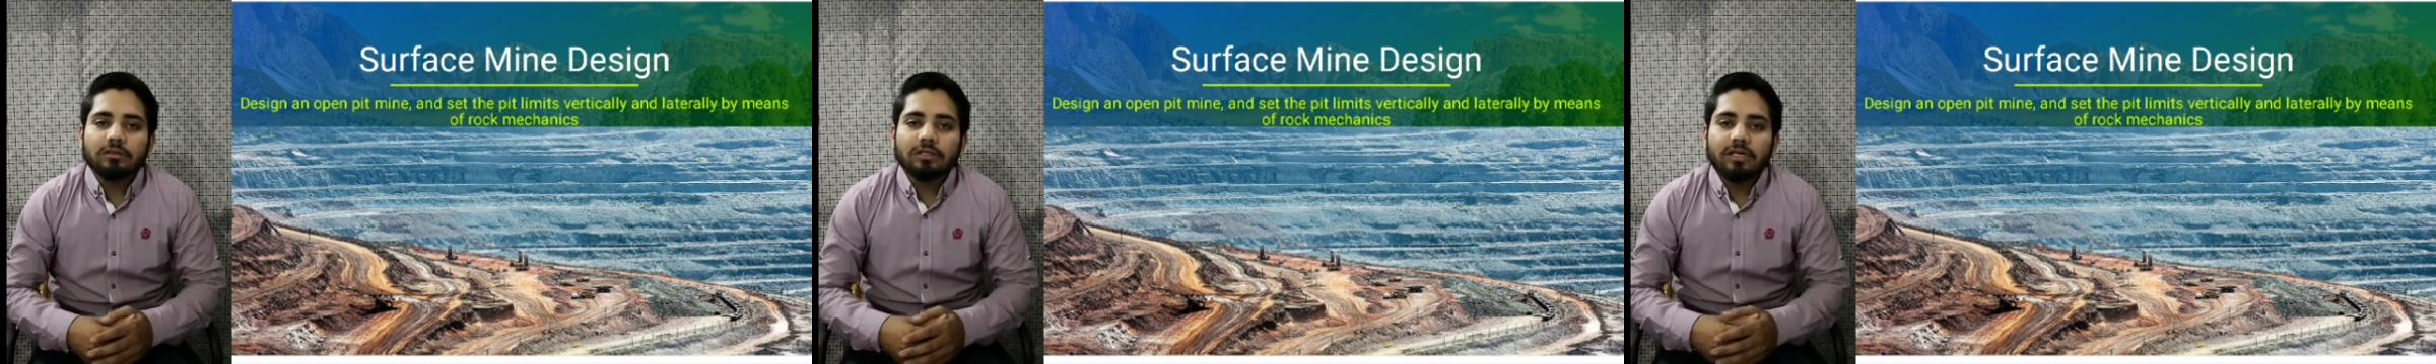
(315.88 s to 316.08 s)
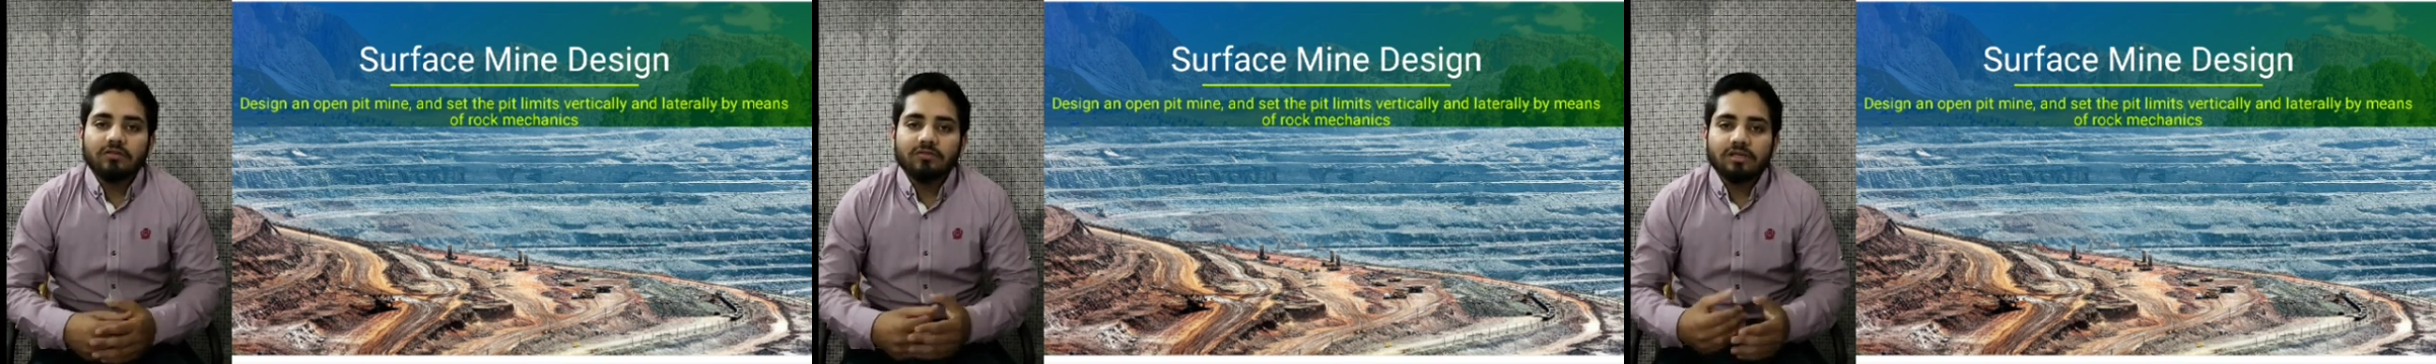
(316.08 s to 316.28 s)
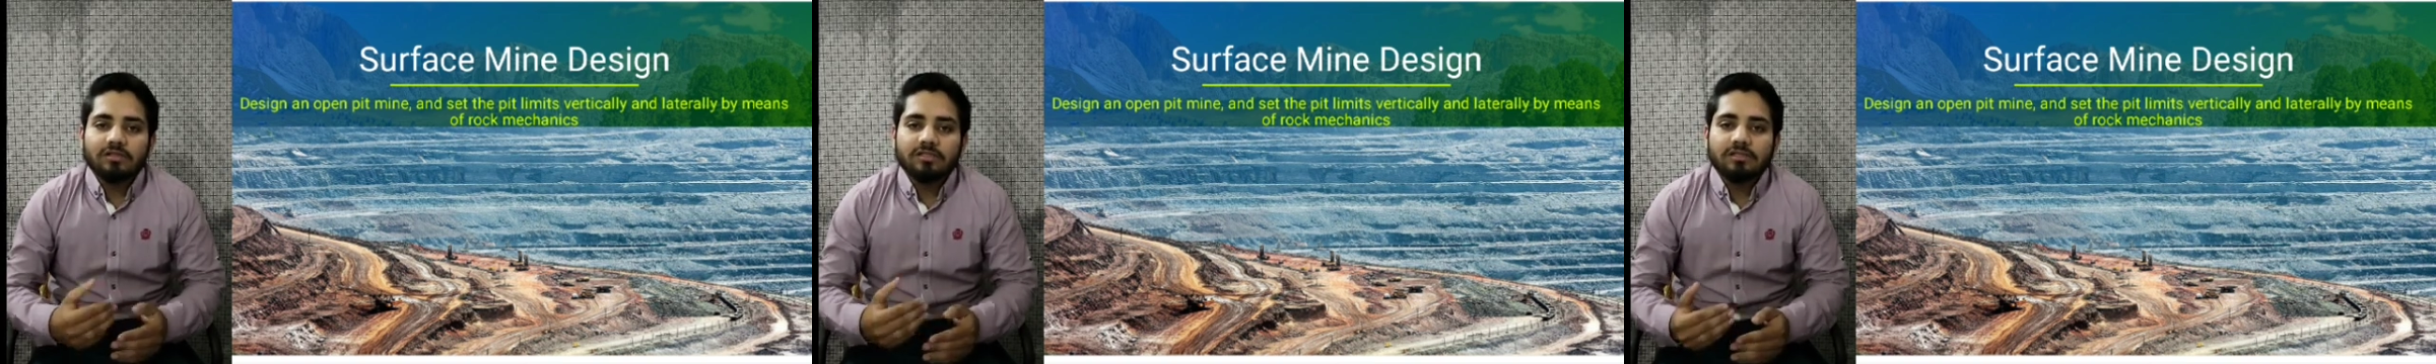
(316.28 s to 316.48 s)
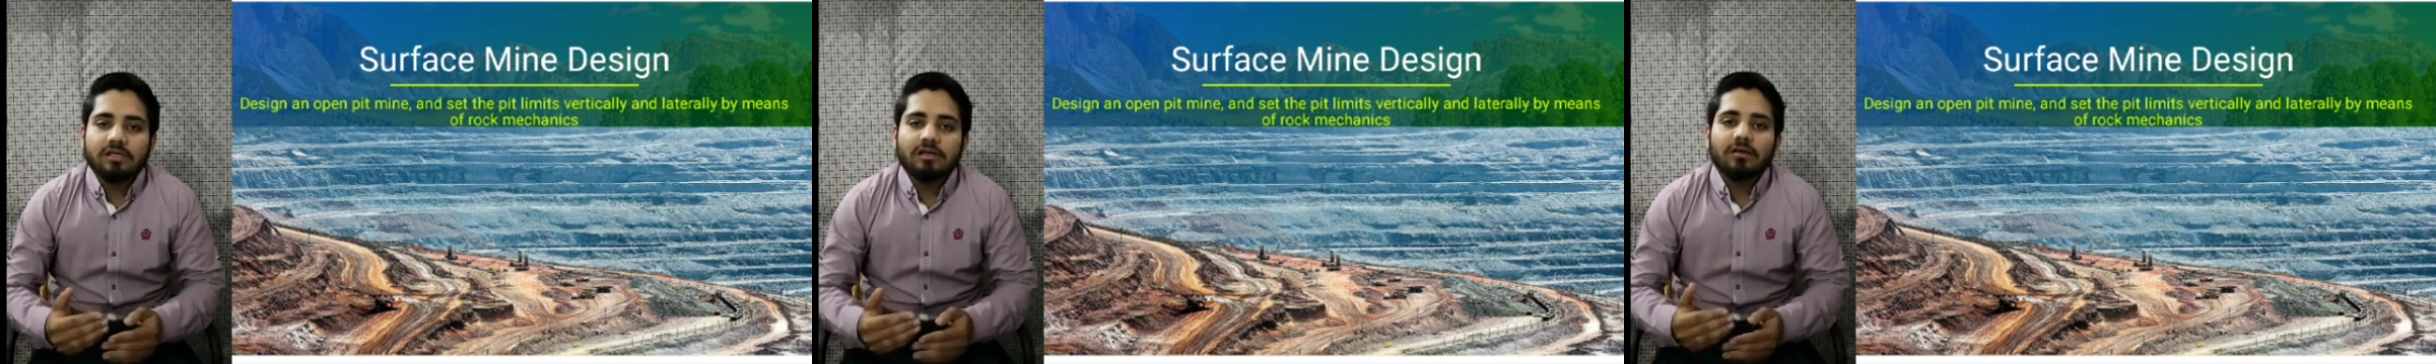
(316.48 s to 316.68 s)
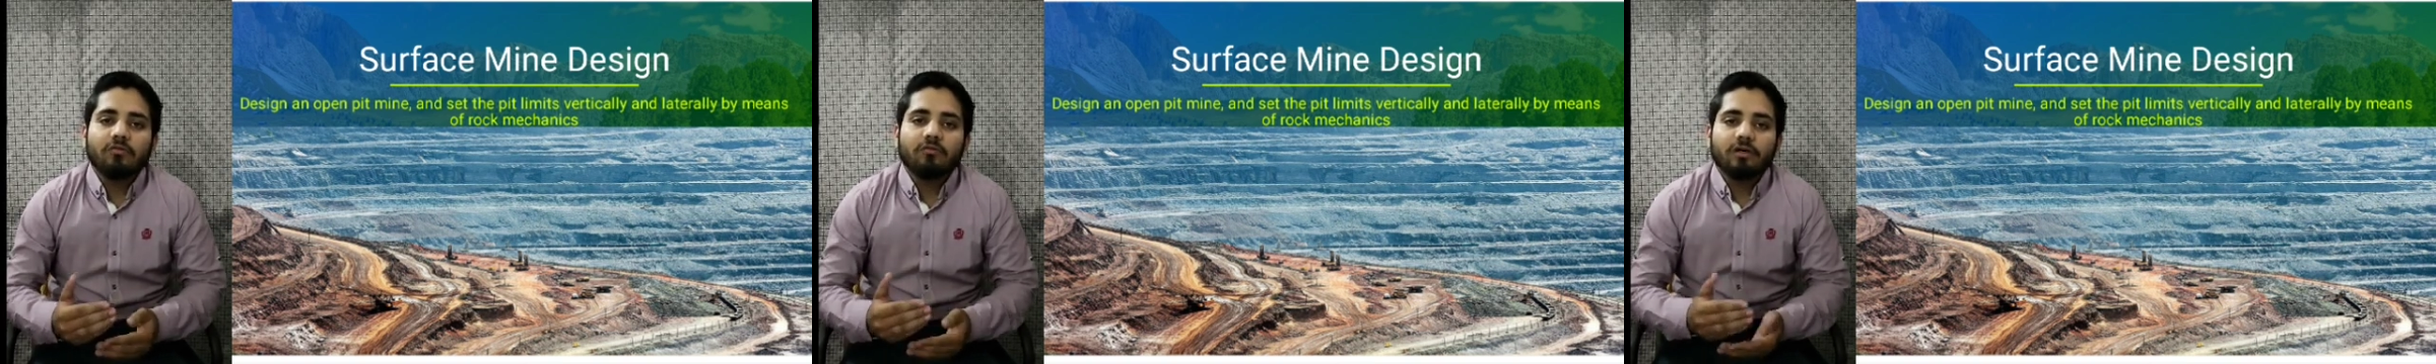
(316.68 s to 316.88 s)
gives us
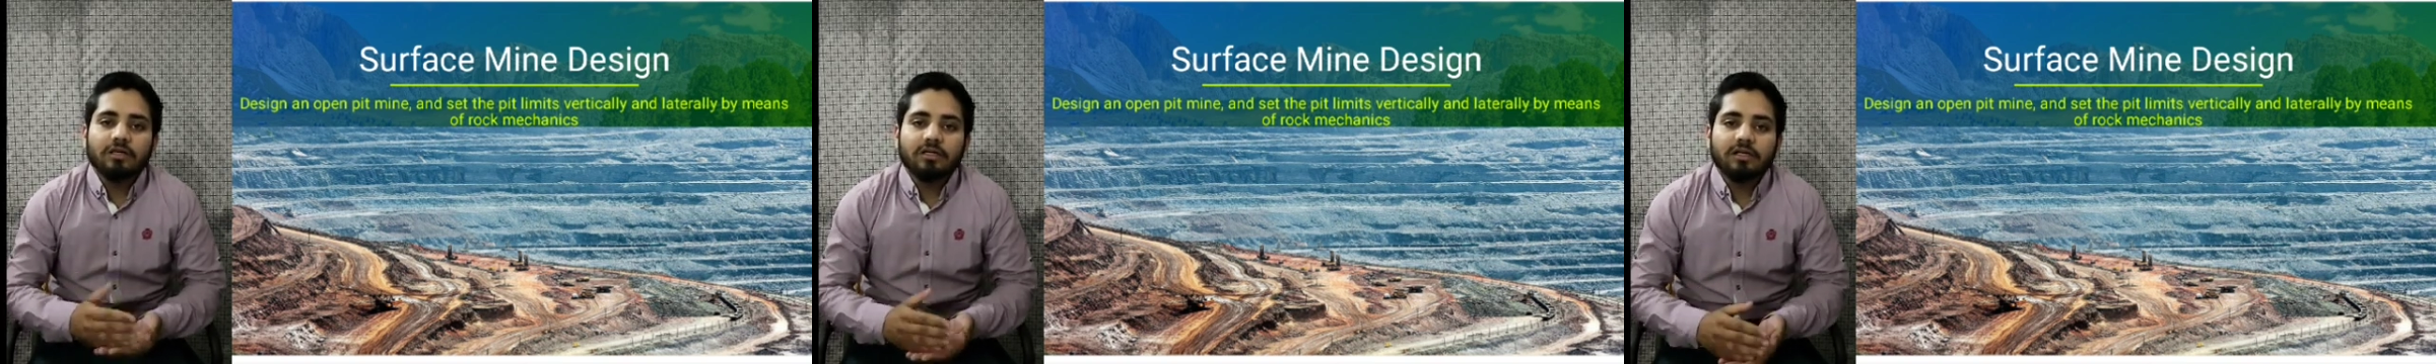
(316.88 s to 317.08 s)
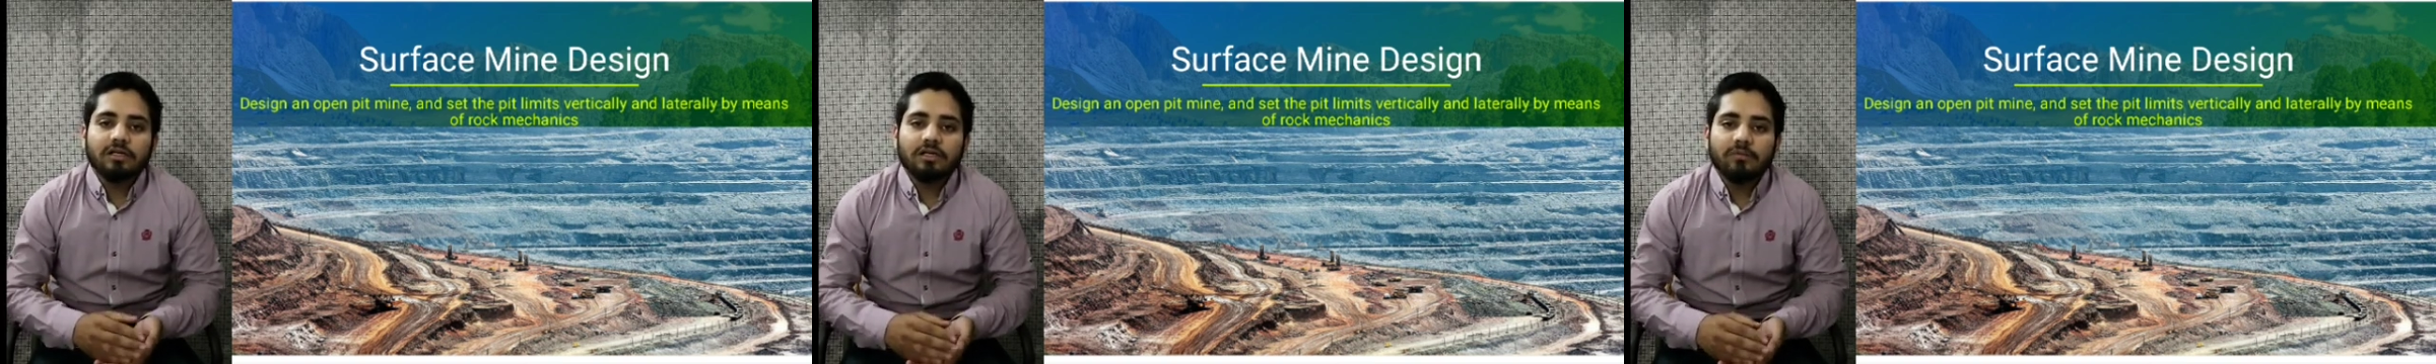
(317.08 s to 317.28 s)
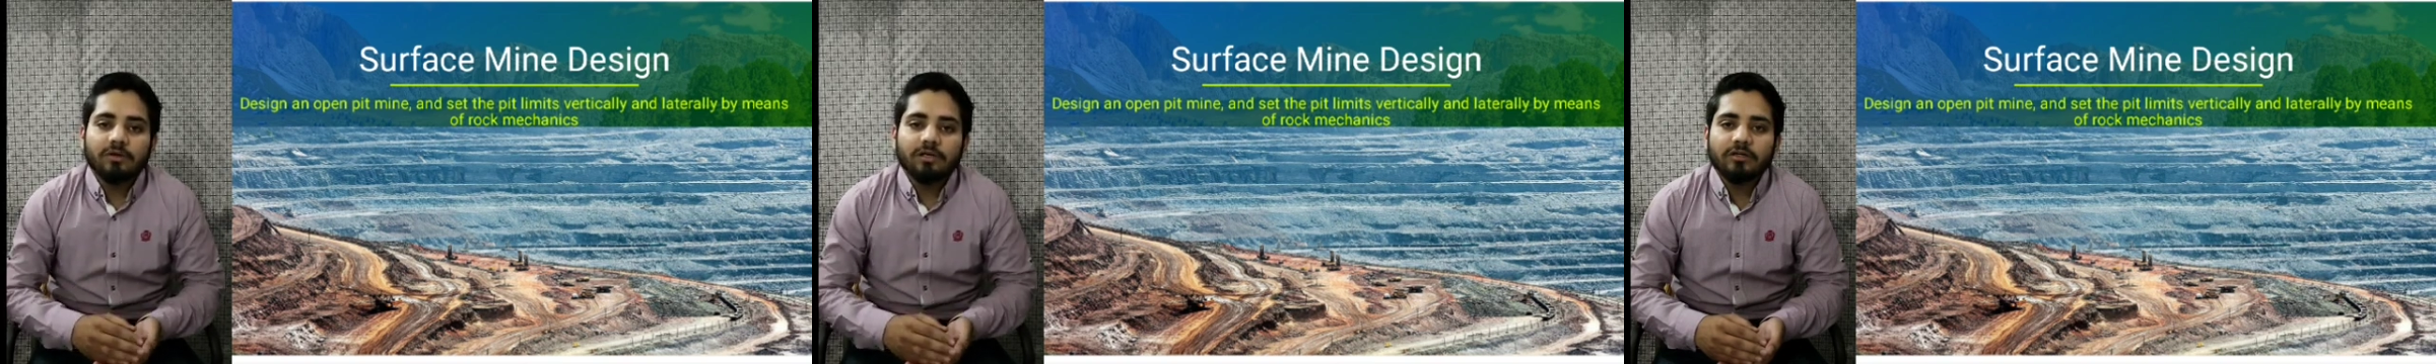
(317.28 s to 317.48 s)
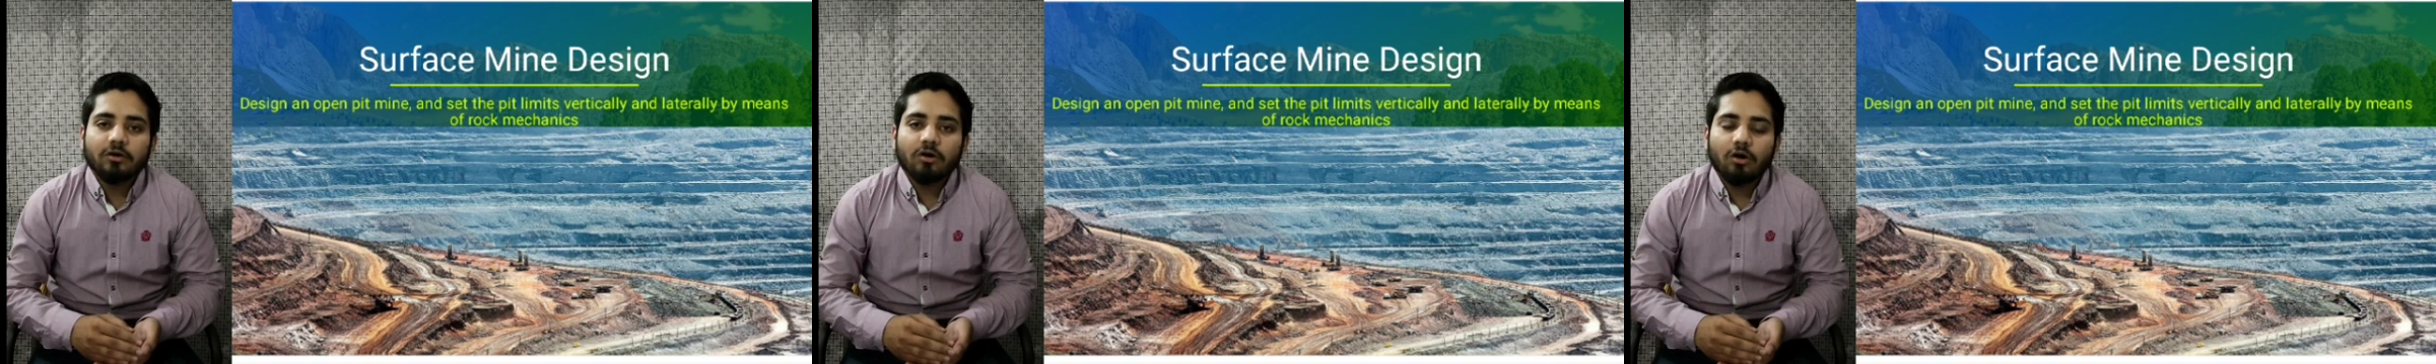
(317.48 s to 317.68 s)
the vertical limit